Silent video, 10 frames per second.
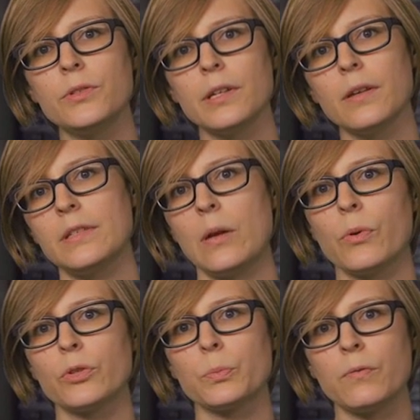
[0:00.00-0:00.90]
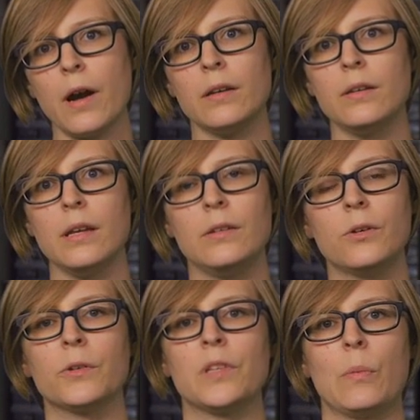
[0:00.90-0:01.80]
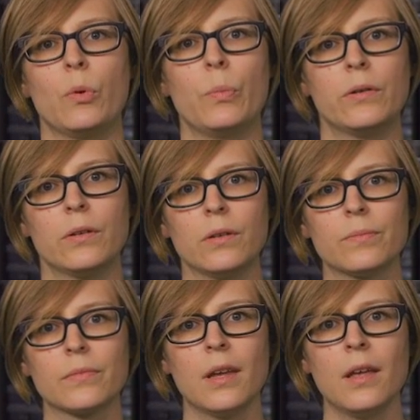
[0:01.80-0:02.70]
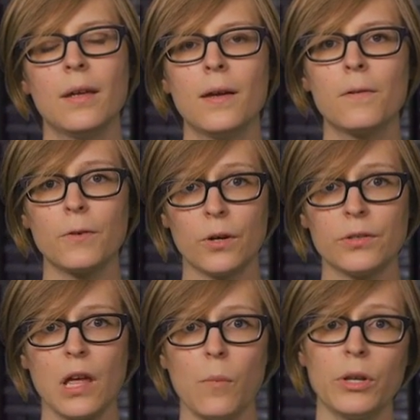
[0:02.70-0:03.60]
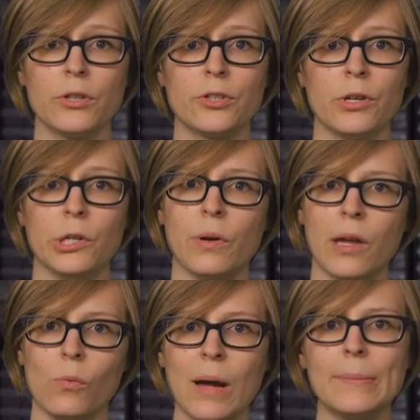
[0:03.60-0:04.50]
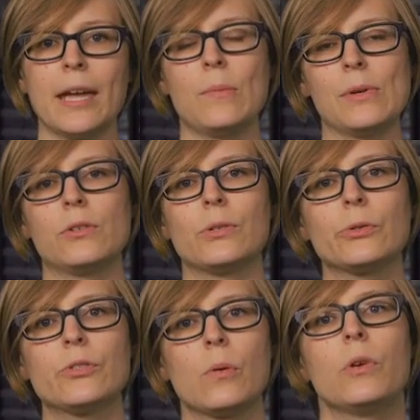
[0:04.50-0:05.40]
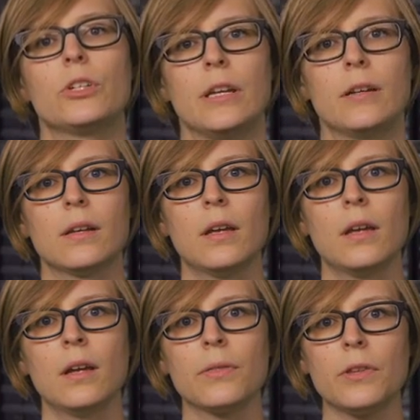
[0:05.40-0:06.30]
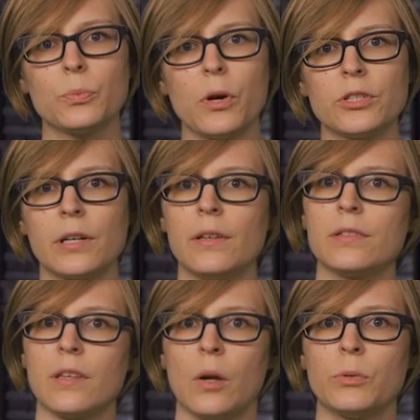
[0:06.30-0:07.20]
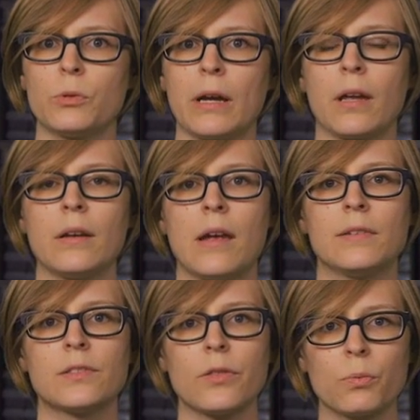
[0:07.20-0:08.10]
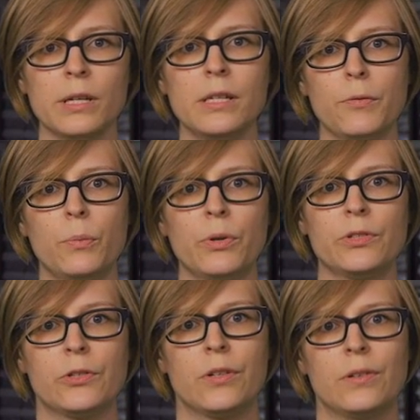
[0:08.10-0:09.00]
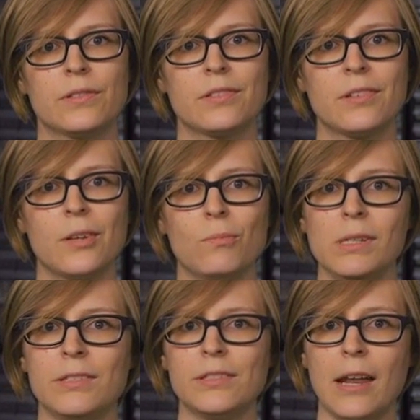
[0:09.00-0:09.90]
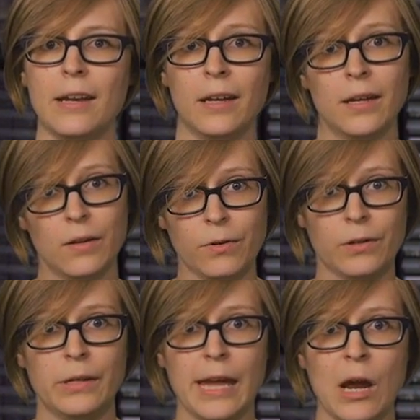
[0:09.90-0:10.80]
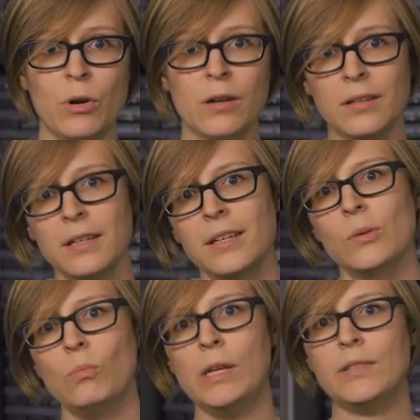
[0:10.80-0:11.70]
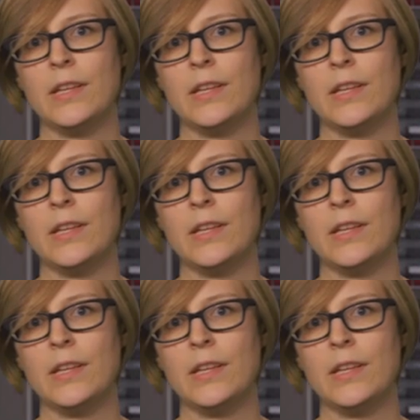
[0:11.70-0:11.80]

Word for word: using examples provided in your example bundle. First, I'm going to show you a webcam-controlled drum machine. This project is set up to recognize three different positions, me standing in front of the camera, me